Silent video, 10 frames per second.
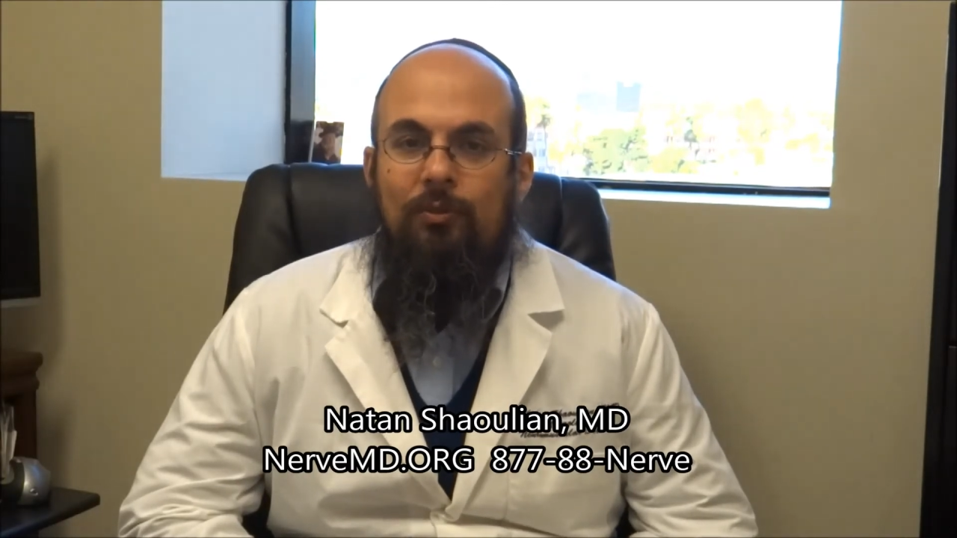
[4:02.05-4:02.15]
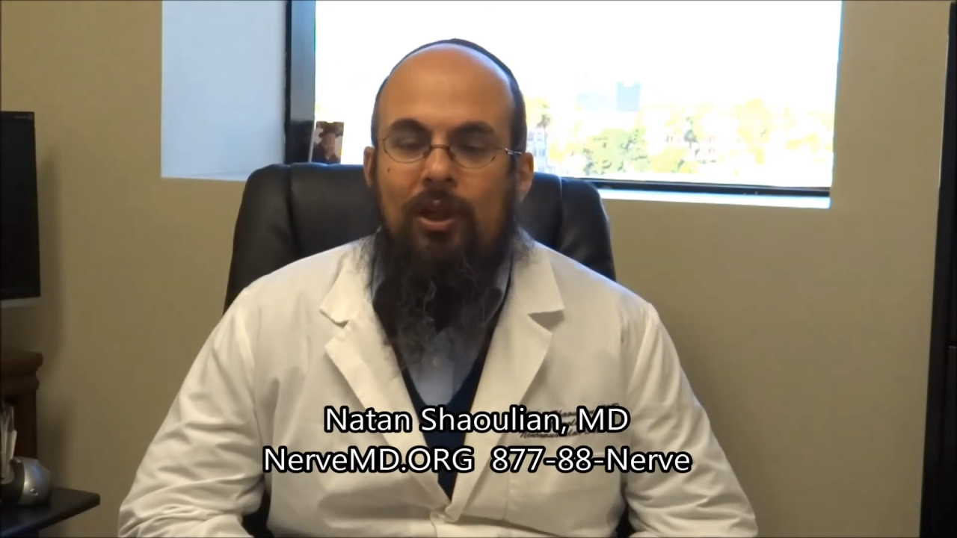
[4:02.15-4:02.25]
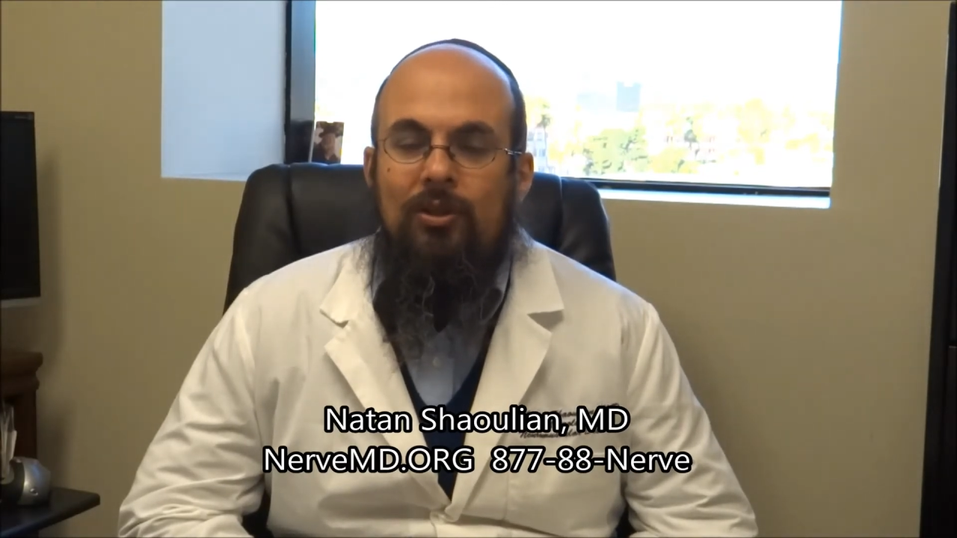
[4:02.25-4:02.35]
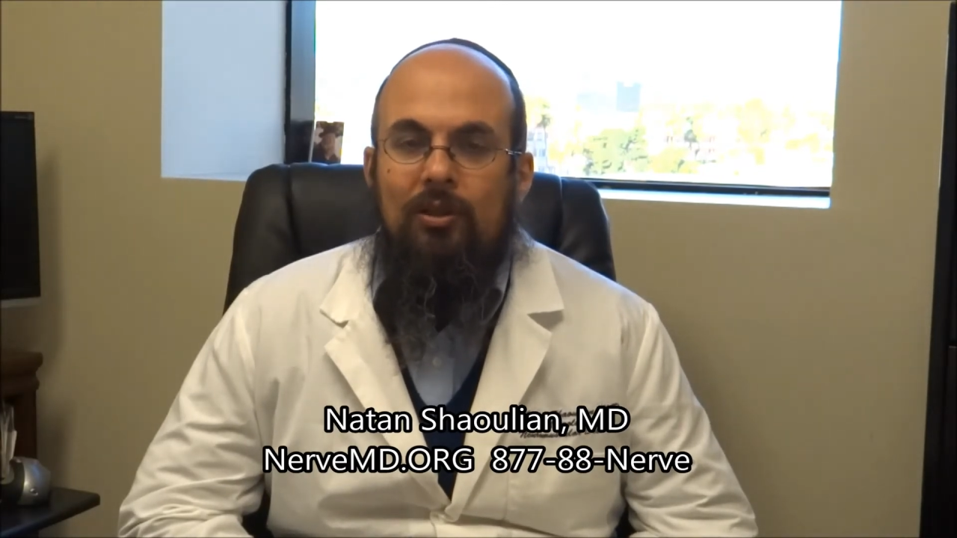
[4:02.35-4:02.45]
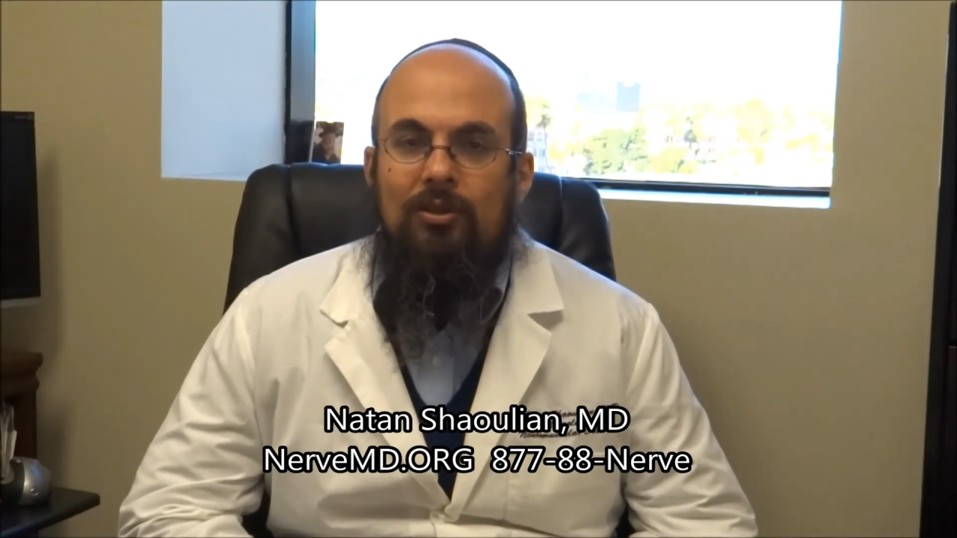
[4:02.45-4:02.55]
the
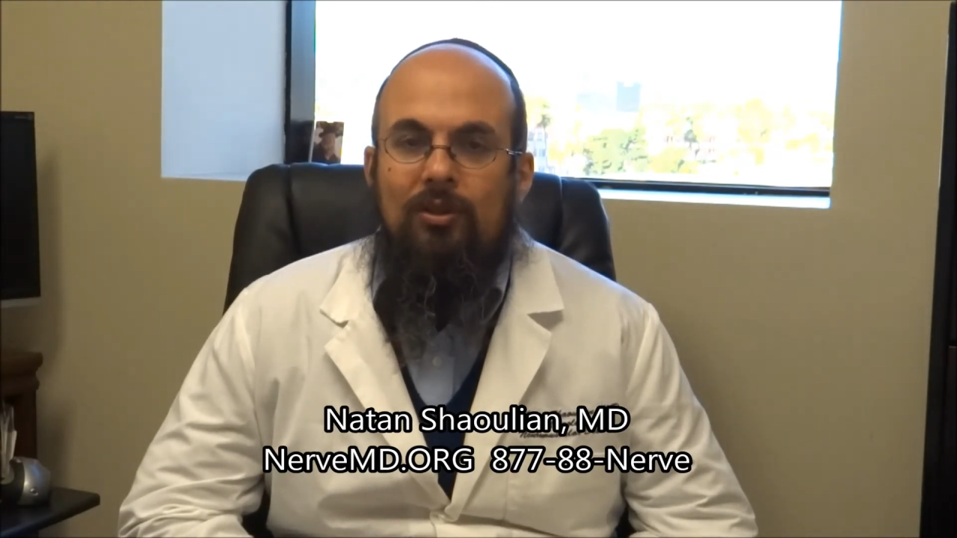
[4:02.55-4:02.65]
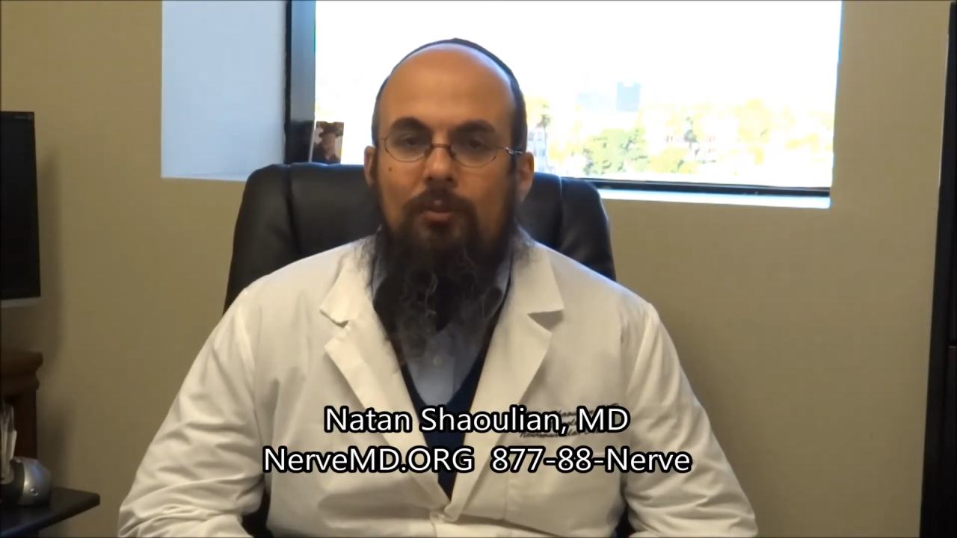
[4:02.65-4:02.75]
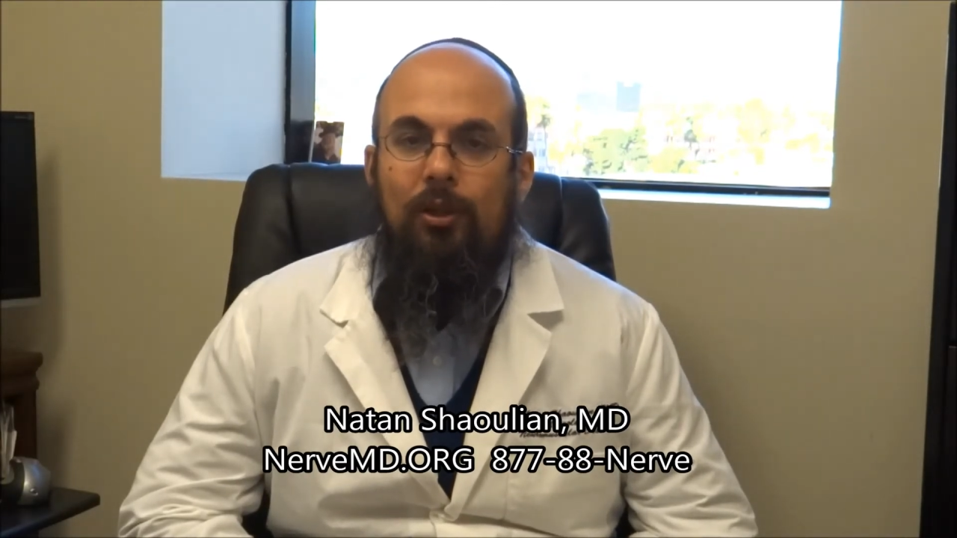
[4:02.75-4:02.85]
patient's uh,